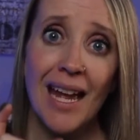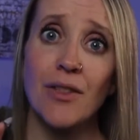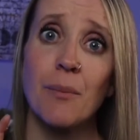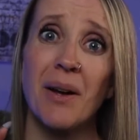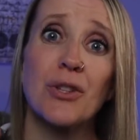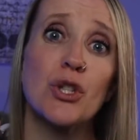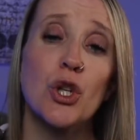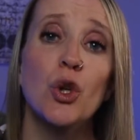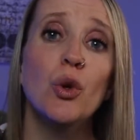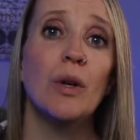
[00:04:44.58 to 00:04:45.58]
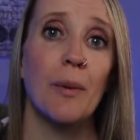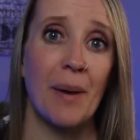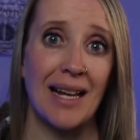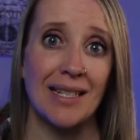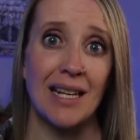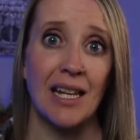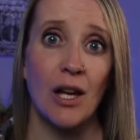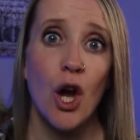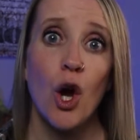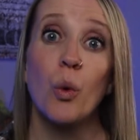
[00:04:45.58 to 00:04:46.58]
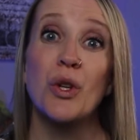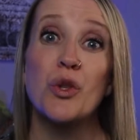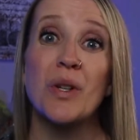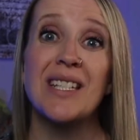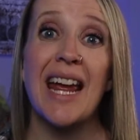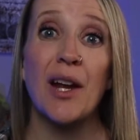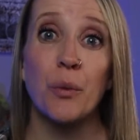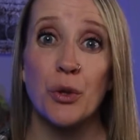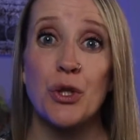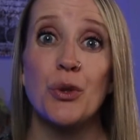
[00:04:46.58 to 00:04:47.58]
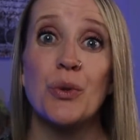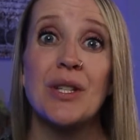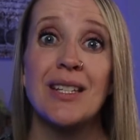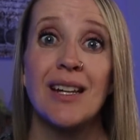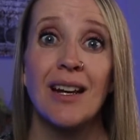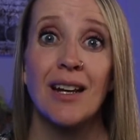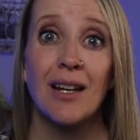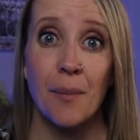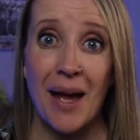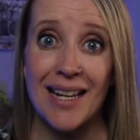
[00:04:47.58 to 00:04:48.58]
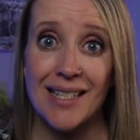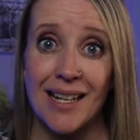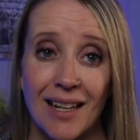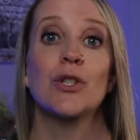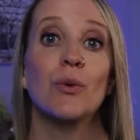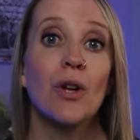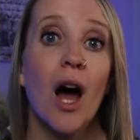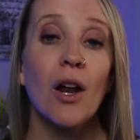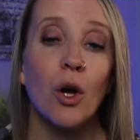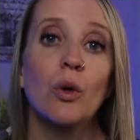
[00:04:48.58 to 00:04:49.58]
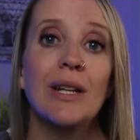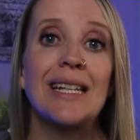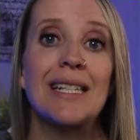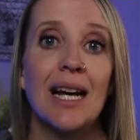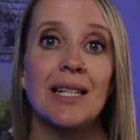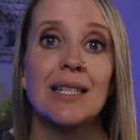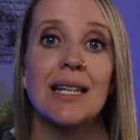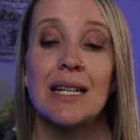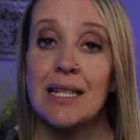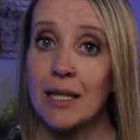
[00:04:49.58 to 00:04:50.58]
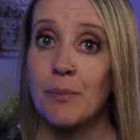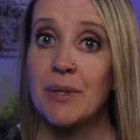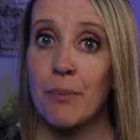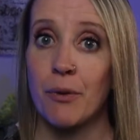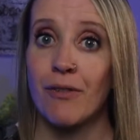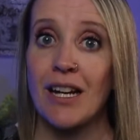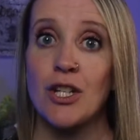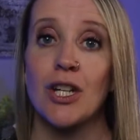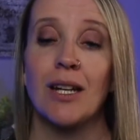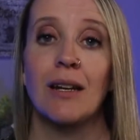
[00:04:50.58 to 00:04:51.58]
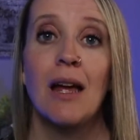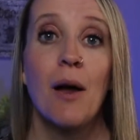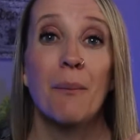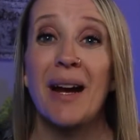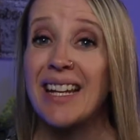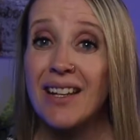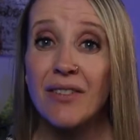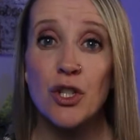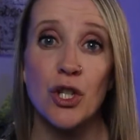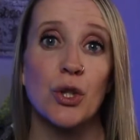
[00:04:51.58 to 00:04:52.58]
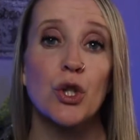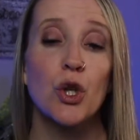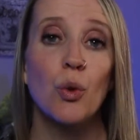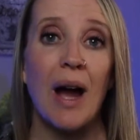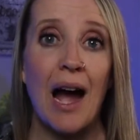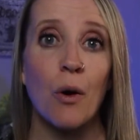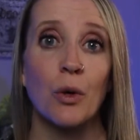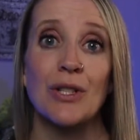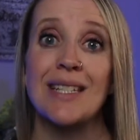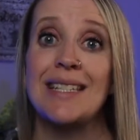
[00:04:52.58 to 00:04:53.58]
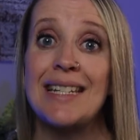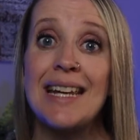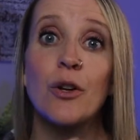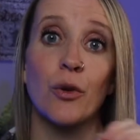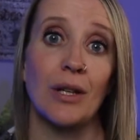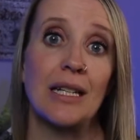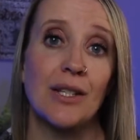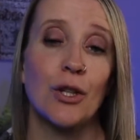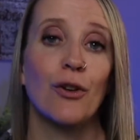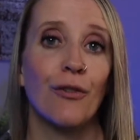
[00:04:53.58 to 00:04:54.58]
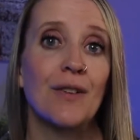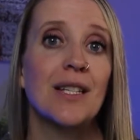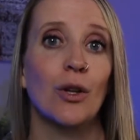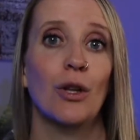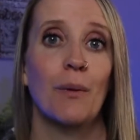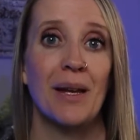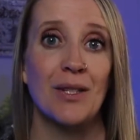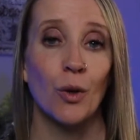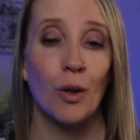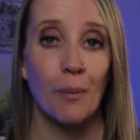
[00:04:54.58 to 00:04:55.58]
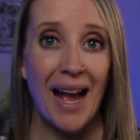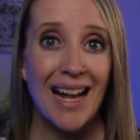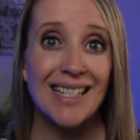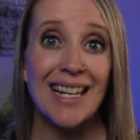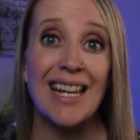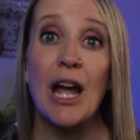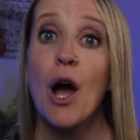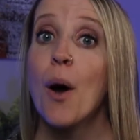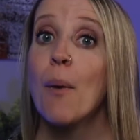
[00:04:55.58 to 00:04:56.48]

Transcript: at the month 2 capacity, which was a reduced capacity. So not only does sleep deprivation by even just 2 hours decrease your physical and mental capacity,